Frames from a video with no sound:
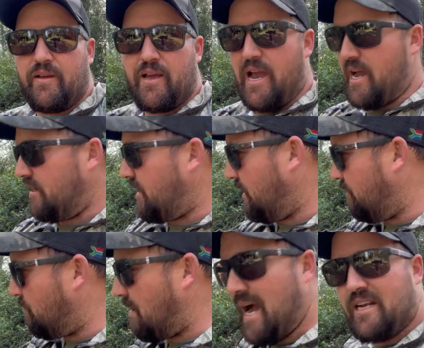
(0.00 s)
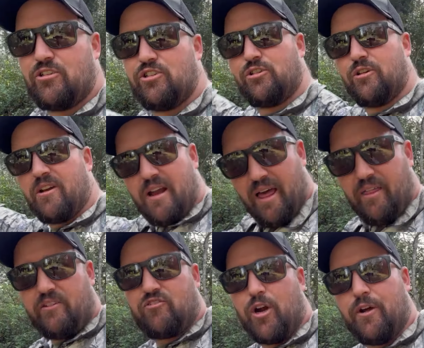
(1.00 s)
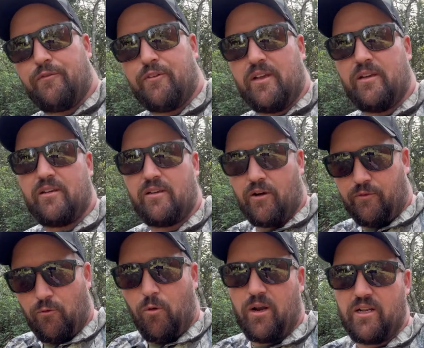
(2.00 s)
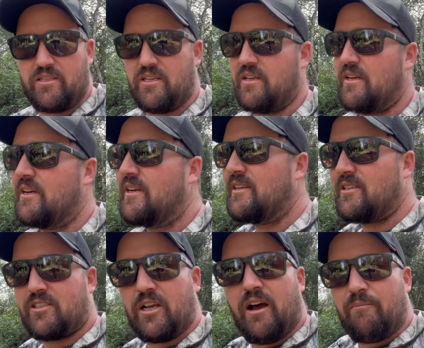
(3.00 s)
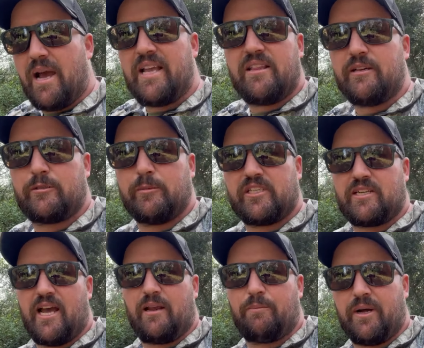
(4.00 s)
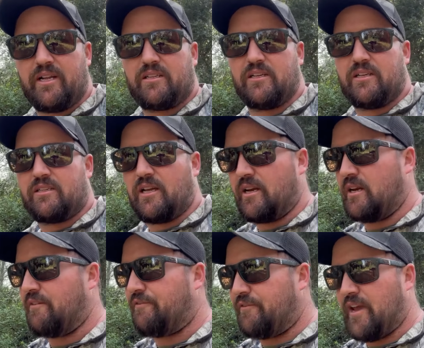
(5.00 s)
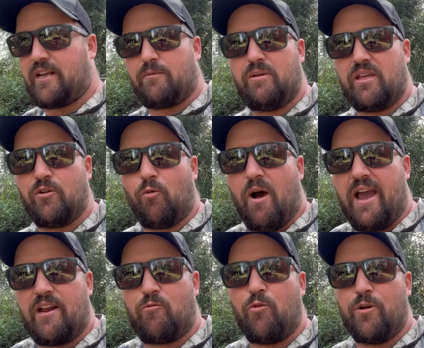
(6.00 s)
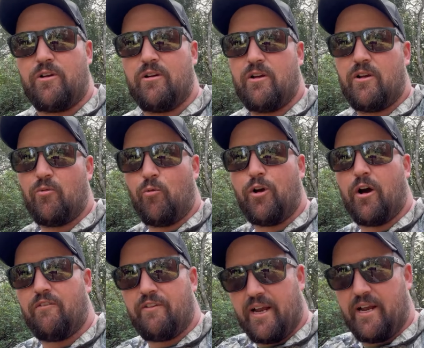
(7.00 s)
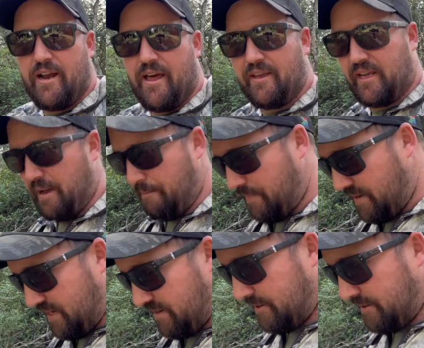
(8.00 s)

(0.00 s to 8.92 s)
and getting Mark to shoot another trophy of quality. So I made this mistake, but it didn't affect me the way it would have at another company.